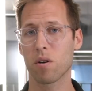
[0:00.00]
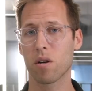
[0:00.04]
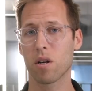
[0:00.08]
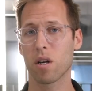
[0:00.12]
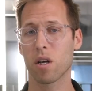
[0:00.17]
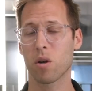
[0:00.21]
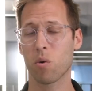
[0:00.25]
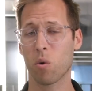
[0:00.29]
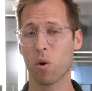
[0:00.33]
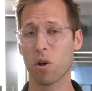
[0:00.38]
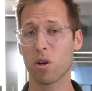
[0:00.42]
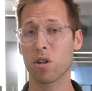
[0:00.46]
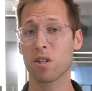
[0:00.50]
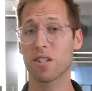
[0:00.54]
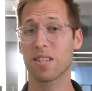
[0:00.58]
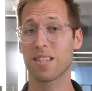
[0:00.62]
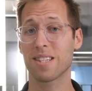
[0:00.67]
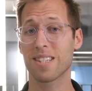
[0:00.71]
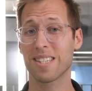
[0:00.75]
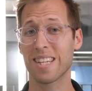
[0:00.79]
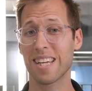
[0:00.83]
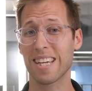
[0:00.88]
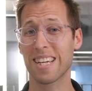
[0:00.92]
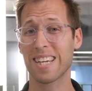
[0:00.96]
In order to
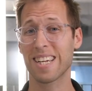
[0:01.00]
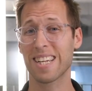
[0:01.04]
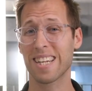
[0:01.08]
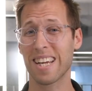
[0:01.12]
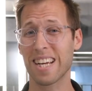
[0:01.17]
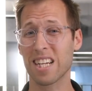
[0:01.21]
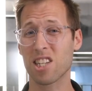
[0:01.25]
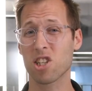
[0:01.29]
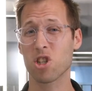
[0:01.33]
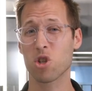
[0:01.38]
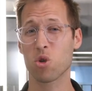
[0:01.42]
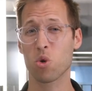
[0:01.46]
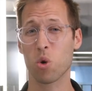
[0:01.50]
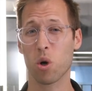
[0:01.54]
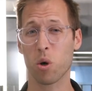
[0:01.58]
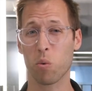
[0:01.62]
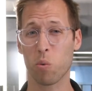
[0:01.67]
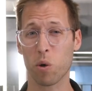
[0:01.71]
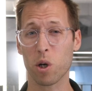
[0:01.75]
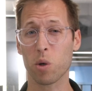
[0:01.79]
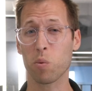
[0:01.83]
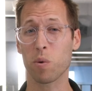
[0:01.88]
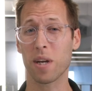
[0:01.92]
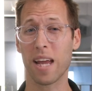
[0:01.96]
stay connected to our
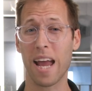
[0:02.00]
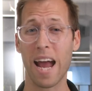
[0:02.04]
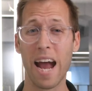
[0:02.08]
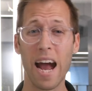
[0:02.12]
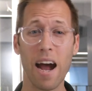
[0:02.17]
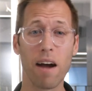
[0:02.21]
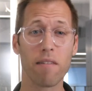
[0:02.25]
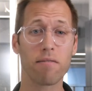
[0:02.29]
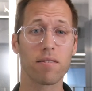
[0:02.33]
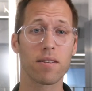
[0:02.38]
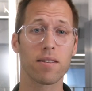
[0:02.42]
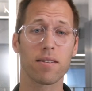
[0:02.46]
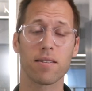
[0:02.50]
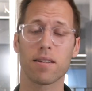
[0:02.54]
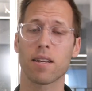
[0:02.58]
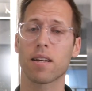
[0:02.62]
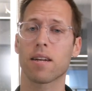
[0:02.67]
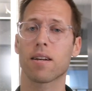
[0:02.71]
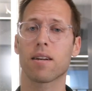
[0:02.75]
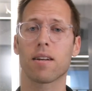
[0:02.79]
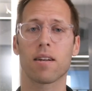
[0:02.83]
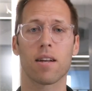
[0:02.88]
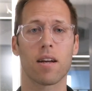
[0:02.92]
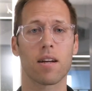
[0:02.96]
work, we have to stay
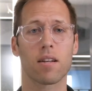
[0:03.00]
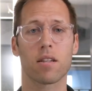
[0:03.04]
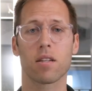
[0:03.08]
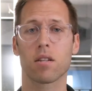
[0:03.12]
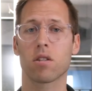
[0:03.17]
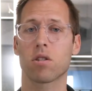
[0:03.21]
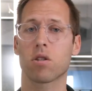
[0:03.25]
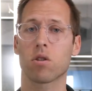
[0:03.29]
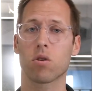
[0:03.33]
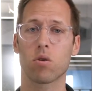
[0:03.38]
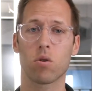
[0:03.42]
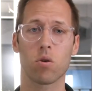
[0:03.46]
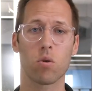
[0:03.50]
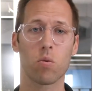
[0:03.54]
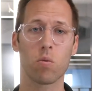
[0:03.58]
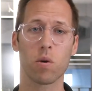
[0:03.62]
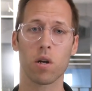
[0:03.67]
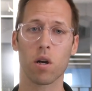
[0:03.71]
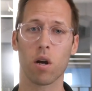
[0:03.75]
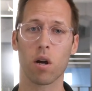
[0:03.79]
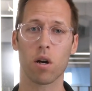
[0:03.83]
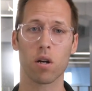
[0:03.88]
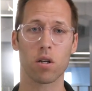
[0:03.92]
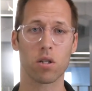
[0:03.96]
connected to who
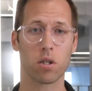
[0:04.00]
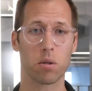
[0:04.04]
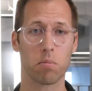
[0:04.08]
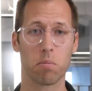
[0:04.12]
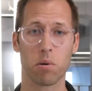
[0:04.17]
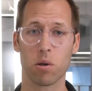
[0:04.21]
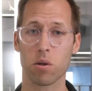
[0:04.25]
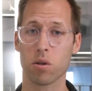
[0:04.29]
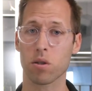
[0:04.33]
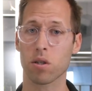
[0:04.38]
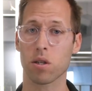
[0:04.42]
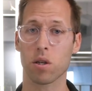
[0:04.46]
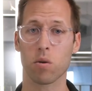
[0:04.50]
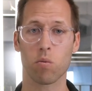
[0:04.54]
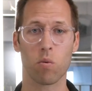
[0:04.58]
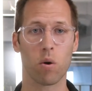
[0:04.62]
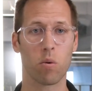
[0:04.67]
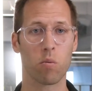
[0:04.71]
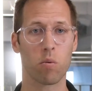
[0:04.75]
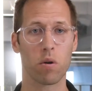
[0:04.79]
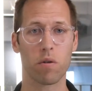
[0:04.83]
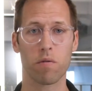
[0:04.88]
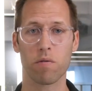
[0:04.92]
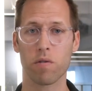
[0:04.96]
we are as a person and
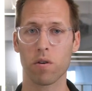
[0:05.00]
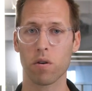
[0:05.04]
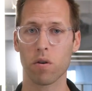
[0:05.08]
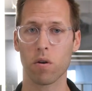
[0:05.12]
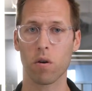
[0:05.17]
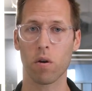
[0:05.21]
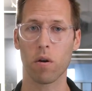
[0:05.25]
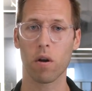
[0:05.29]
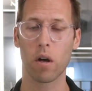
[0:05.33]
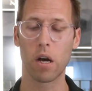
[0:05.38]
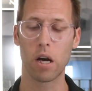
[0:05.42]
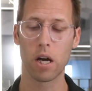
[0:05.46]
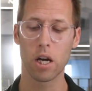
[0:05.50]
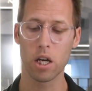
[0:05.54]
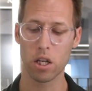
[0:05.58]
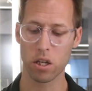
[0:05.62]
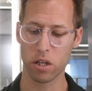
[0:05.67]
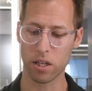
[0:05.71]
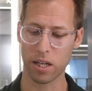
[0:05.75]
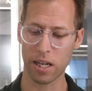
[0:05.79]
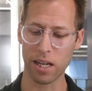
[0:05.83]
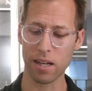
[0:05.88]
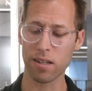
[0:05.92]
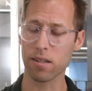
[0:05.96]
what we feel.
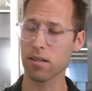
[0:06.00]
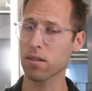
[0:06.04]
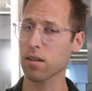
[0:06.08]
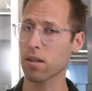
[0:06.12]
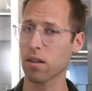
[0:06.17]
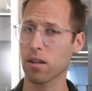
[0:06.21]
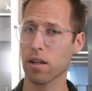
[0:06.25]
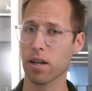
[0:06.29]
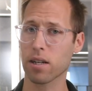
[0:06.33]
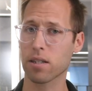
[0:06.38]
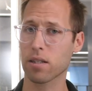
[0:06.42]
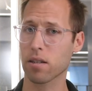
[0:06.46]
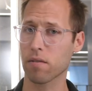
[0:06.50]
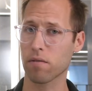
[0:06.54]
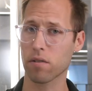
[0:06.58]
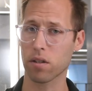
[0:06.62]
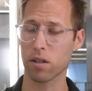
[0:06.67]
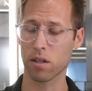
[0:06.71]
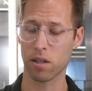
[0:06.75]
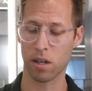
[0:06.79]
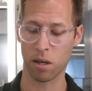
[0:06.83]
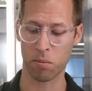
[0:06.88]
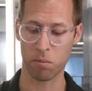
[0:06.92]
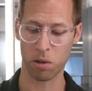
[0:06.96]
You can't
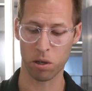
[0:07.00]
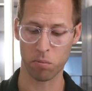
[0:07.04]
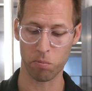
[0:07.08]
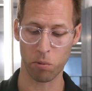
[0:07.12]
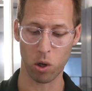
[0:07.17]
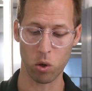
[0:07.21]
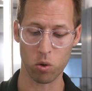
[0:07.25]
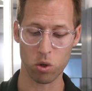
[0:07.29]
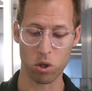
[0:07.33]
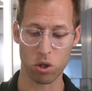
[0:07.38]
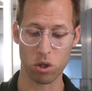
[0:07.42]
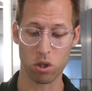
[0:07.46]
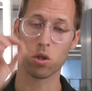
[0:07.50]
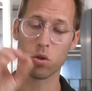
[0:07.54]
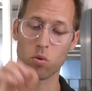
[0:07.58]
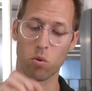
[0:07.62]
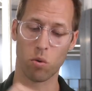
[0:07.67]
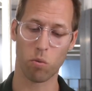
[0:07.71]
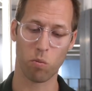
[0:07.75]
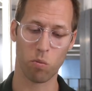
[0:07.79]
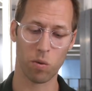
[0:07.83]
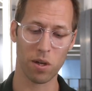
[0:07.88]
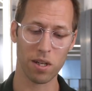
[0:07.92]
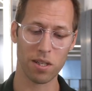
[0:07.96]
selectively numb emotions.
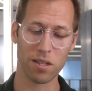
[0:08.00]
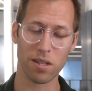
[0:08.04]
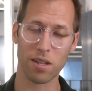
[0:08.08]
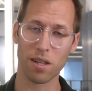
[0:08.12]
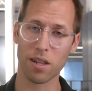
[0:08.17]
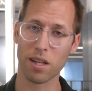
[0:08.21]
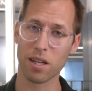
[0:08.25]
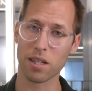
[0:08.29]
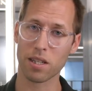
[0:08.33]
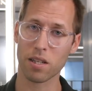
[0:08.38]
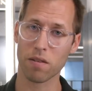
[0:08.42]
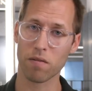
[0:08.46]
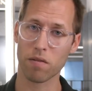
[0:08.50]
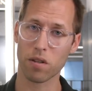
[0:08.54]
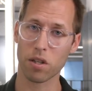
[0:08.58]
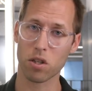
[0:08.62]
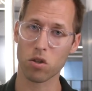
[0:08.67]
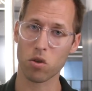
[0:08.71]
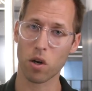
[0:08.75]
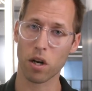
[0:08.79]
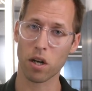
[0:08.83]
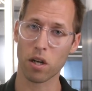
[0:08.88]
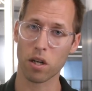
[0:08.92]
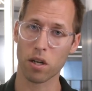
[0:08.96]
When we selectively
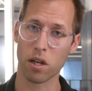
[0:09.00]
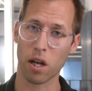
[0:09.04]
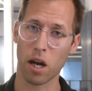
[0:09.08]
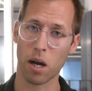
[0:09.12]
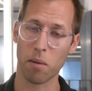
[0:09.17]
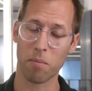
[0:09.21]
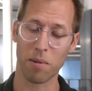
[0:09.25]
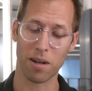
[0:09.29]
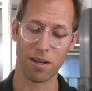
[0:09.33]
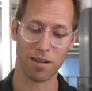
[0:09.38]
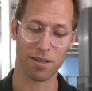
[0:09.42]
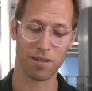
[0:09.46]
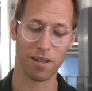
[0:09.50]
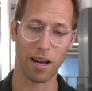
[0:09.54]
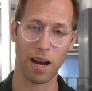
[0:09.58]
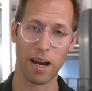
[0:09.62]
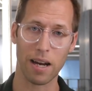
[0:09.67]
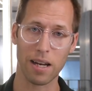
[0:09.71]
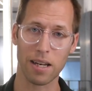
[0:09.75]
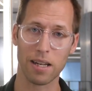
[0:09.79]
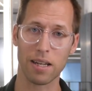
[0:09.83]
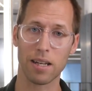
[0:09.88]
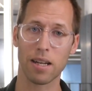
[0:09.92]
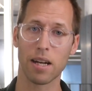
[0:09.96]
try to numb
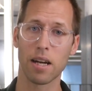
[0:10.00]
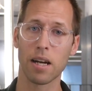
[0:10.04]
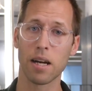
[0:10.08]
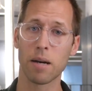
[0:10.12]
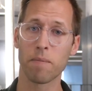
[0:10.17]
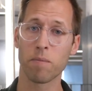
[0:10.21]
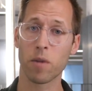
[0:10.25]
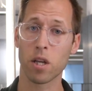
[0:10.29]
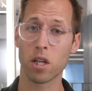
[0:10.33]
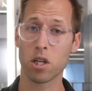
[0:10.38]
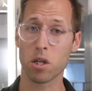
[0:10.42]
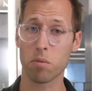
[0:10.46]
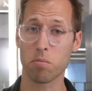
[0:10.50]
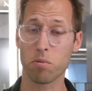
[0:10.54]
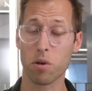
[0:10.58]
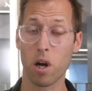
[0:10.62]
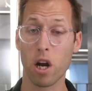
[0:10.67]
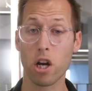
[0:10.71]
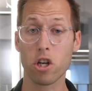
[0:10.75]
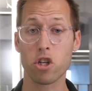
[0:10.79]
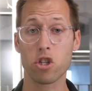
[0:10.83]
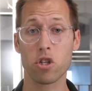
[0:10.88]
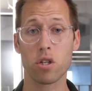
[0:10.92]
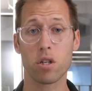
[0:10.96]
anxiety and
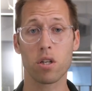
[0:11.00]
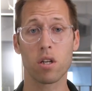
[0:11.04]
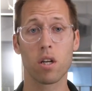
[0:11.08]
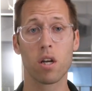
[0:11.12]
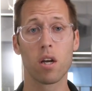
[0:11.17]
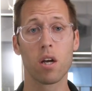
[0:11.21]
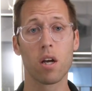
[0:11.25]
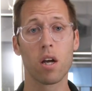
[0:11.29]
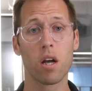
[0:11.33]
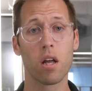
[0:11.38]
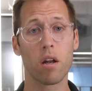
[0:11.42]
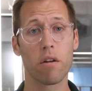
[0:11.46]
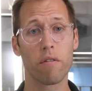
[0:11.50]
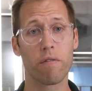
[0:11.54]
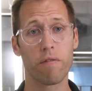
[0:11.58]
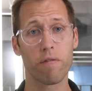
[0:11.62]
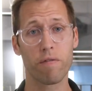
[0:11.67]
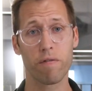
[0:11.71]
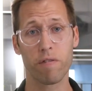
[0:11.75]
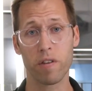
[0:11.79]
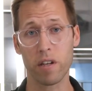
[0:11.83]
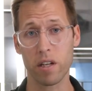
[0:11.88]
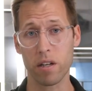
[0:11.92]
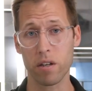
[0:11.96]
depression and
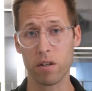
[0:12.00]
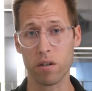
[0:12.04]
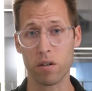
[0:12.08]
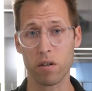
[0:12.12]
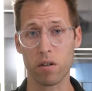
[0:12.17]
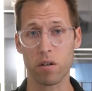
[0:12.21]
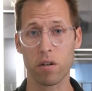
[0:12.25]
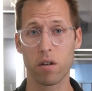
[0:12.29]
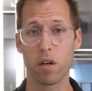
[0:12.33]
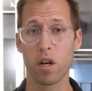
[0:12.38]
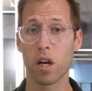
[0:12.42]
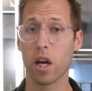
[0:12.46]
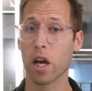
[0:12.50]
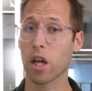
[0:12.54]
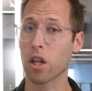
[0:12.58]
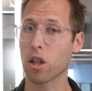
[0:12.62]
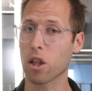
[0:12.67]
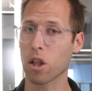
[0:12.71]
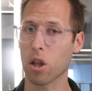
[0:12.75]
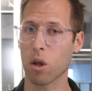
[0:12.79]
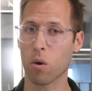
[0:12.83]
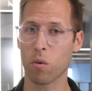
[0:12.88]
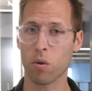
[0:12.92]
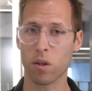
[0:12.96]
fear
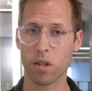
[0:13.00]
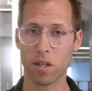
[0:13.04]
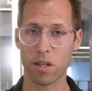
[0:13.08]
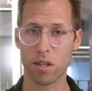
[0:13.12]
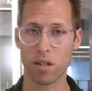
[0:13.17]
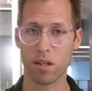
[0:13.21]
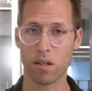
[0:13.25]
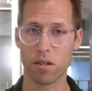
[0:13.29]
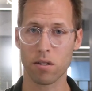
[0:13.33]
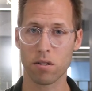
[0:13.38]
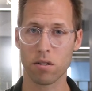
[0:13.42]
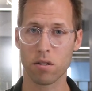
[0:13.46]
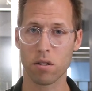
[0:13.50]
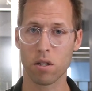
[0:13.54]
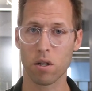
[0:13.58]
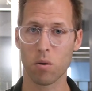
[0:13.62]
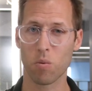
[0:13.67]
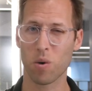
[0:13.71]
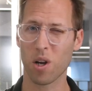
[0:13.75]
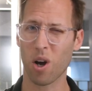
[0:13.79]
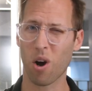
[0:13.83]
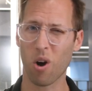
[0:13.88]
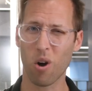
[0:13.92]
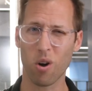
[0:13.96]
and loneliness,
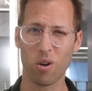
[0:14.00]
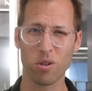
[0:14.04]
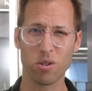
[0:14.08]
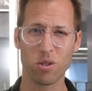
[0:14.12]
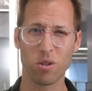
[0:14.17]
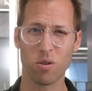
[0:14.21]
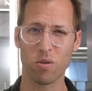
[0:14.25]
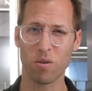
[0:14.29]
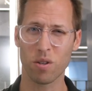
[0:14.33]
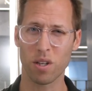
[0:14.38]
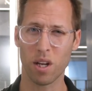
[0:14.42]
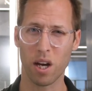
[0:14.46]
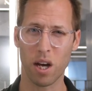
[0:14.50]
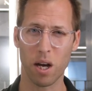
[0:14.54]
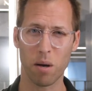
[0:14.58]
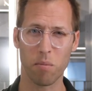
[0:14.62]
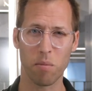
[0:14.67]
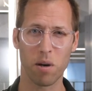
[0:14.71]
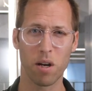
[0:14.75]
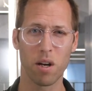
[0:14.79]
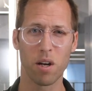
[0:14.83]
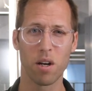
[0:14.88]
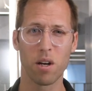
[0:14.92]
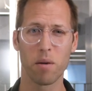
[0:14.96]
we also
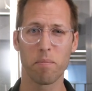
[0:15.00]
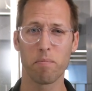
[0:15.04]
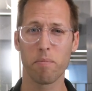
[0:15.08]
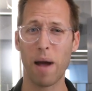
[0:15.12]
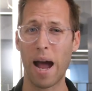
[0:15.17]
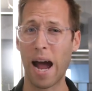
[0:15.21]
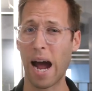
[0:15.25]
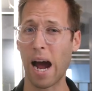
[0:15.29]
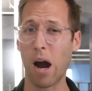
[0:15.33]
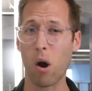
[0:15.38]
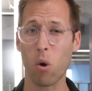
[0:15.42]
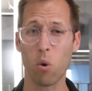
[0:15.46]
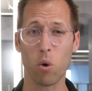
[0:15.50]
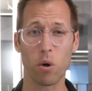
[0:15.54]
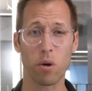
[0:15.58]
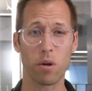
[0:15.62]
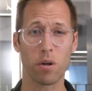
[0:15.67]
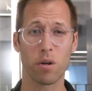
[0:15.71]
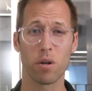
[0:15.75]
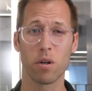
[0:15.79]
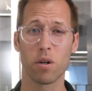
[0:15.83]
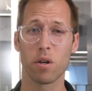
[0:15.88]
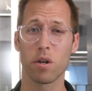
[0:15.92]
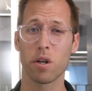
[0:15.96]
numb
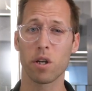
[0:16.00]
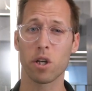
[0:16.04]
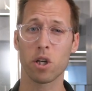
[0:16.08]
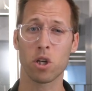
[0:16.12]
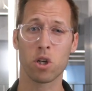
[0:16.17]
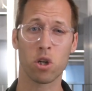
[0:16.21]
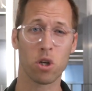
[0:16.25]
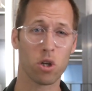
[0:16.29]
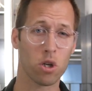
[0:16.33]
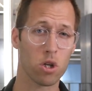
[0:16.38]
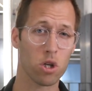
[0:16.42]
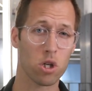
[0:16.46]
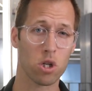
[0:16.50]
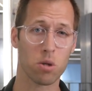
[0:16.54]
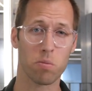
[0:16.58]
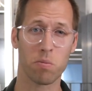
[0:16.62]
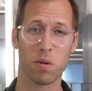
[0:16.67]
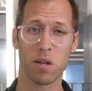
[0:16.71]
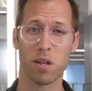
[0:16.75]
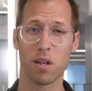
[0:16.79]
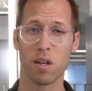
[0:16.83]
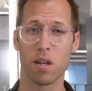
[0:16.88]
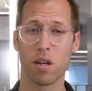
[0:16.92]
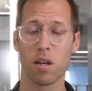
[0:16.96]
power,
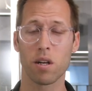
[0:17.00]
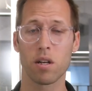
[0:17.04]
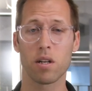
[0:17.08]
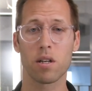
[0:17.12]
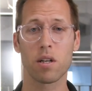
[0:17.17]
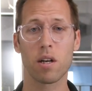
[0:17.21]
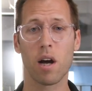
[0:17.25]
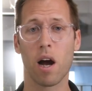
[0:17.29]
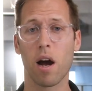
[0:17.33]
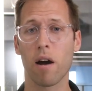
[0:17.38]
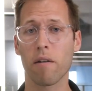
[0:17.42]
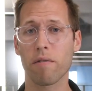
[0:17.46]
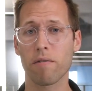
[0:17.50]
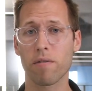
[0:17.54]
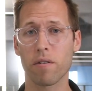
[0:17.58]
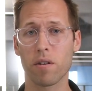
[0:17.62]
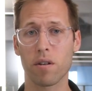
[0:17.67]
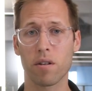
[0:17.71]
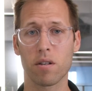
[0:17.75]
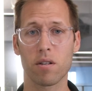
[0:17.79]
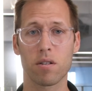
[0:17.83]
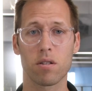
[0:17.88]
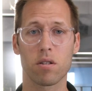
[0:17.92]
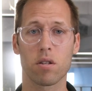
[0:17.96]
encouragement,
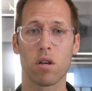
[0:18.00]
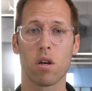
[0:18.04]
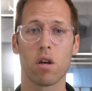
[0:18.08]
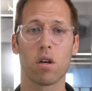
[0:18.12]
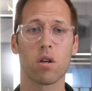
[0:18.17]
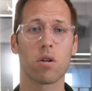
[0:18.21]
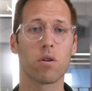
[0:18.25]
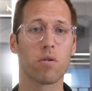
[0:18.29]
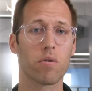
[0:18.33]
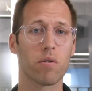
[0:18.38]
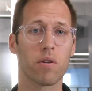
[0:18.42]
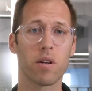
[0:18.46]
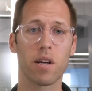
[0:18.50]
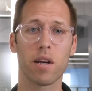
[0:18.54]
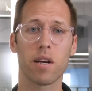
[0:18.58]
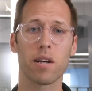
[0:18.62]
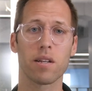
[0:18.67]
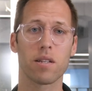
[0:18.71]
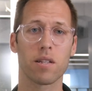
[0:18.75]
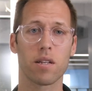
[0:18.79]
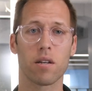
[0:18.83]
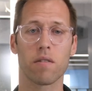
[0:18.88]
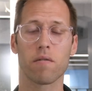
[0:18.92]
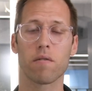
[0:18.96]
confidence,
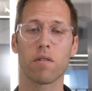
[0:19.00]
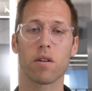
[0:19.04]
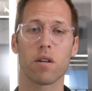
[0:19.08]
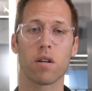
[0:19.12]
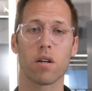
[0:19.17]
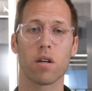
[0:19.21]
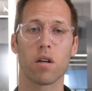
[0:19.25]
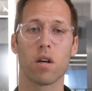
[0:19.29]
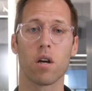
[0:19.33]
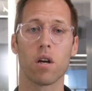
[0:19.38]
creativity.